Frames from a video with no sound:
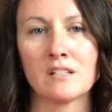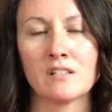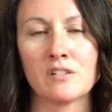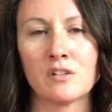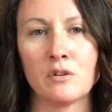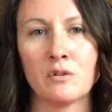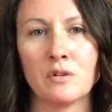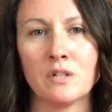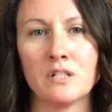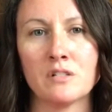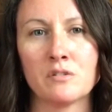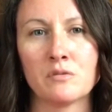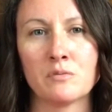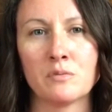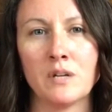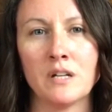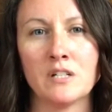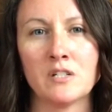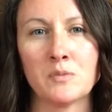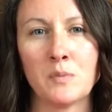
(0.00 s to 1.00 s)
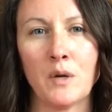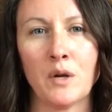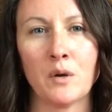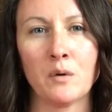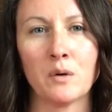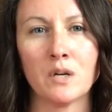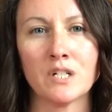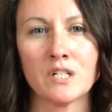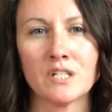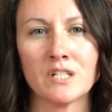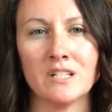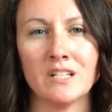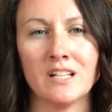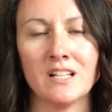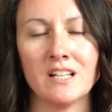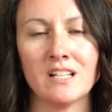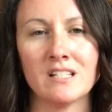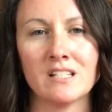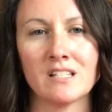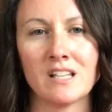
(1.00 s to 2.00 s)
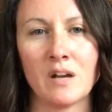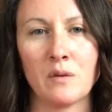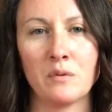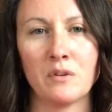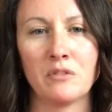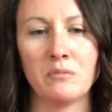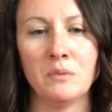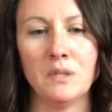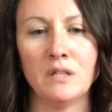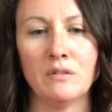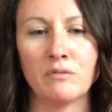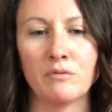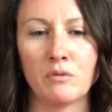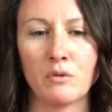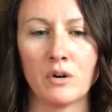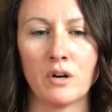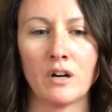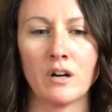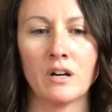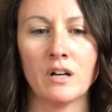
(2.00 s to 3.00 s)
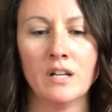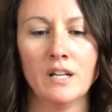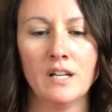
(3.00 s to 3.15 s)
So it's been a question that has sat with me for